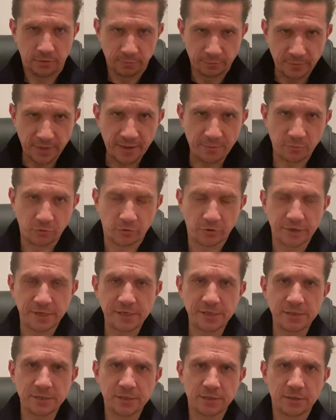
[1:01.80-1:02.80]

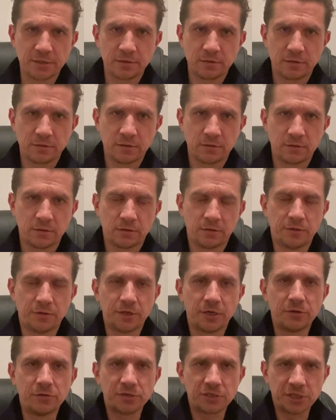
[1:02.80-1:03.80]
memories,
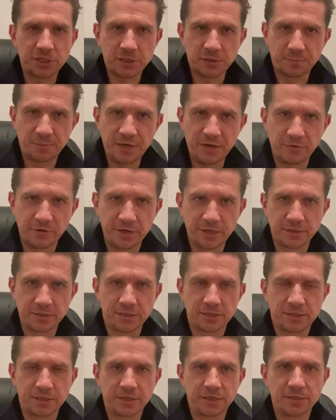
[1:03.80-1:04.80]
those
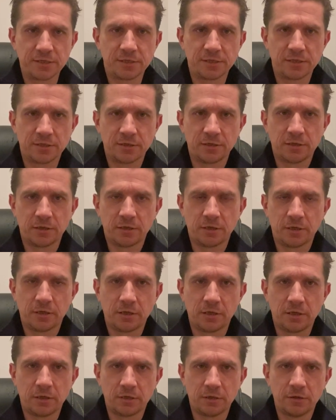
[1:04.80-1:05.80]
experiences
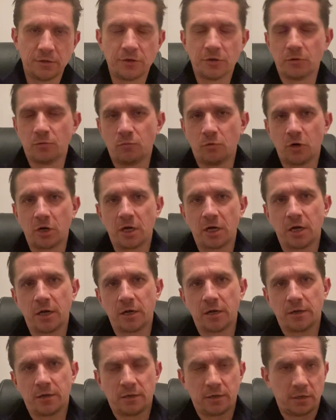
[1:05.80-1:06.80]
that
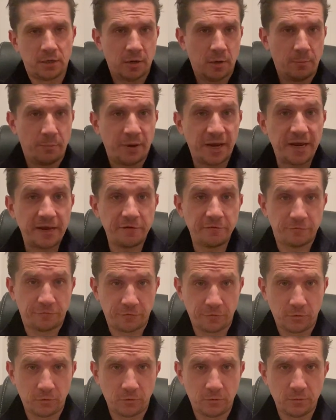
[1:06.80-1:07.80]
were
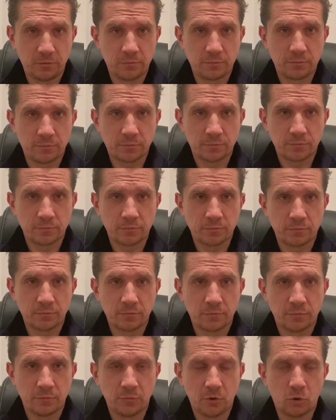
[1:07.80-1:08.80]
painful
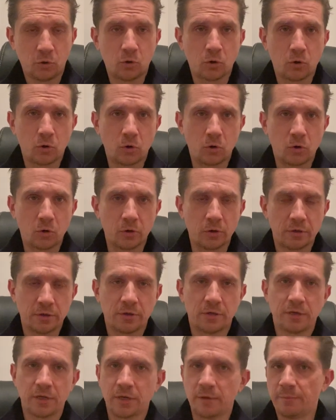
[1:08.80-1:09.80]
or
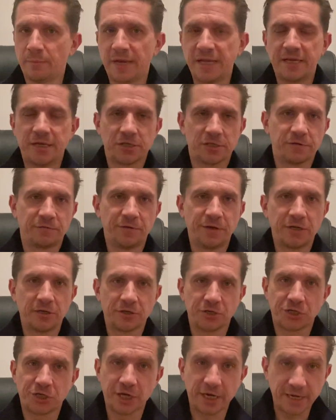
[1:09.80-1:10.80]
make us feel
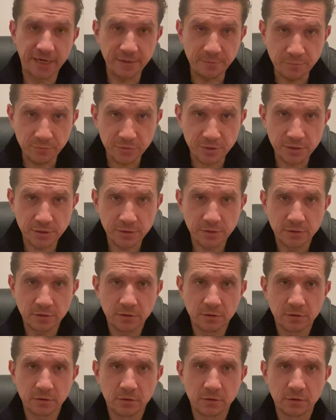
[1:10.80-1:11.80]
ashamed
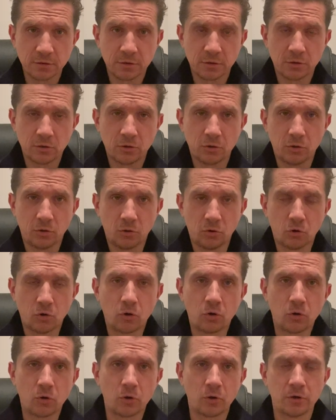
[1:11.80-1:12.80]

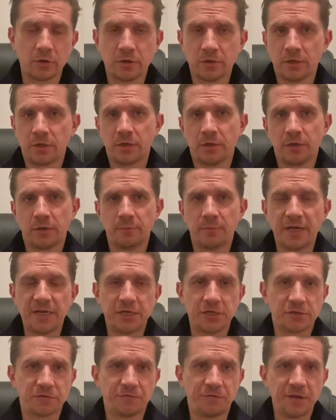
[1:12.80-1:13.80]
or
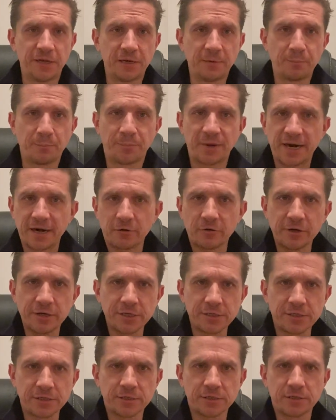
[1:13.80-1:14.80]
make us feel
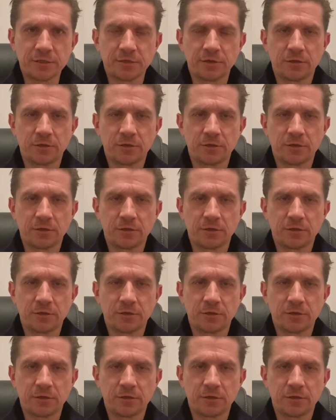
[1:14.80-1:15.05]
embarrassed